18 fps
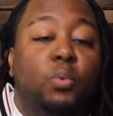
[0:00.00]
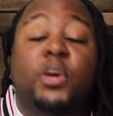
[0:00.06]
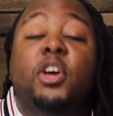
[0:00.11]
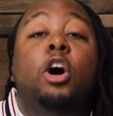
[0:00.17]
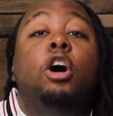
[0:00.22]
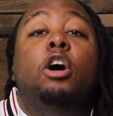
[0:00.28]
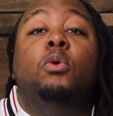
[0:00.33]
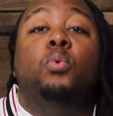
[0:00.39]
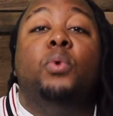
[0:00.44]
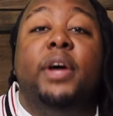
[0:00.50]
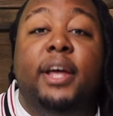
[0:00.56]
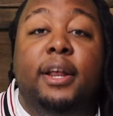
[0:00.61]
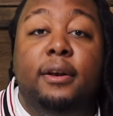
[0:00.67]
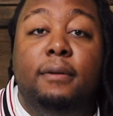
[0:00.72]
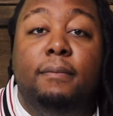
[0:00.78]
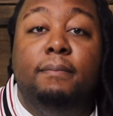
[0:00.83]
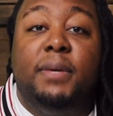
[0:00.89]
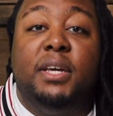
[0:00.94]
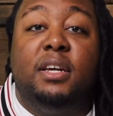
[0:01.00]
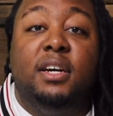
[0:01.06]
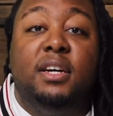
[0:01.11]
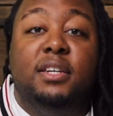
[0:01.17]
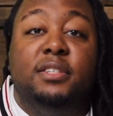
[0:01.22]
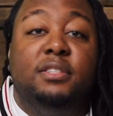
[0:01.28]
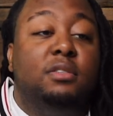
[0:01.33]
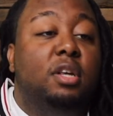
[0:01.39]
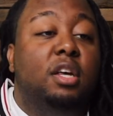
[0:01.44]
we all win
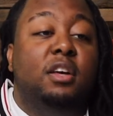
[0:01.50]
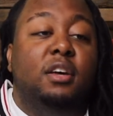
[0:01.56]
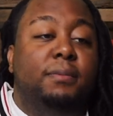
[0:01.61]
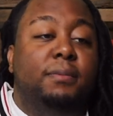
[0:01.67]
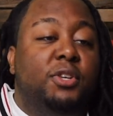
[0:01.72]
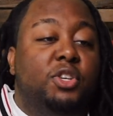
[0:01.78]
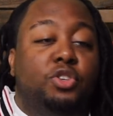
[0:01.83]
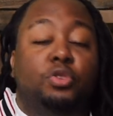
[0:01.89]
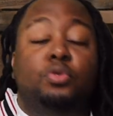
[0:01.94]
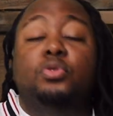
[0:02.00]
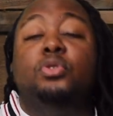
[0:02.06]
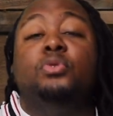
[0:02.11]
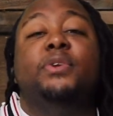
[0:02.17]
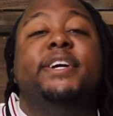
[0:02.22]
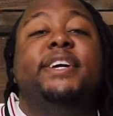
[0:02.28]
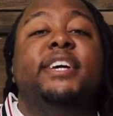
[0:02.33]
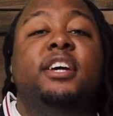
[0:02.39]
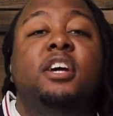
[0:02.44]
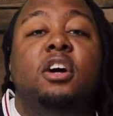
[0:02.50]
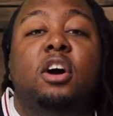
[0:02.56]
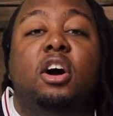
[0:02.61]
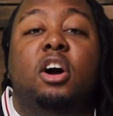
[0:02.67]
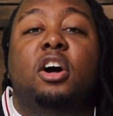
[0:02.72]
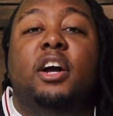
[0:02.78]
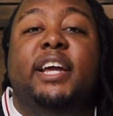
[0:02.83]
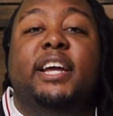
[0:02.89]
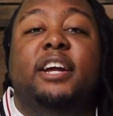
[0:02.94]
because you three
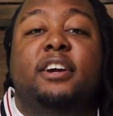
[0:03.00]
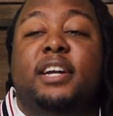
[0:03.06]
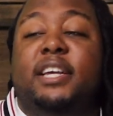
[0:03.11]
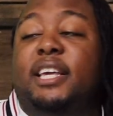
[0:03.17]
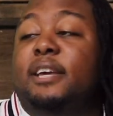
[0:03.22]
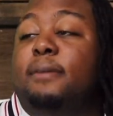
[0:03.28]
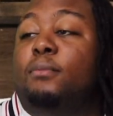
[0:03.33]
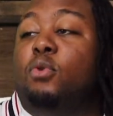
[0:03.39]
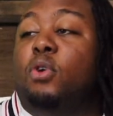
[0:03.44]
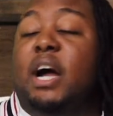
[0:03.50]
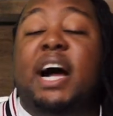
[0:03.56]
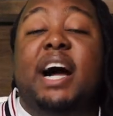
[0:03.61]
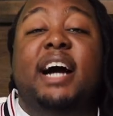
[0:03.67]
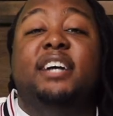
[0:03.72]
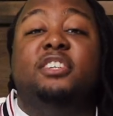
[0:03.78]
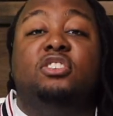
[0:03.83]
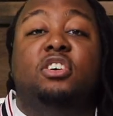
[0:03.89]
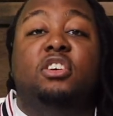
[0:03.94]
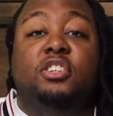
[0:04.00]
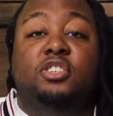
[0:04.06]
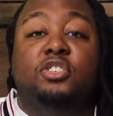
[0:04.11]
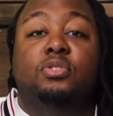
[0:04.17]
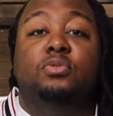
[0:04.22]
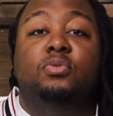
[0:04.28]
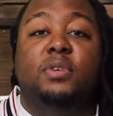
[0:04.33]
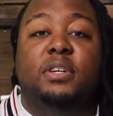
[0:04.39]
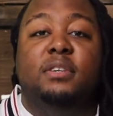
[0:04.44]
are here to get more eyes on you,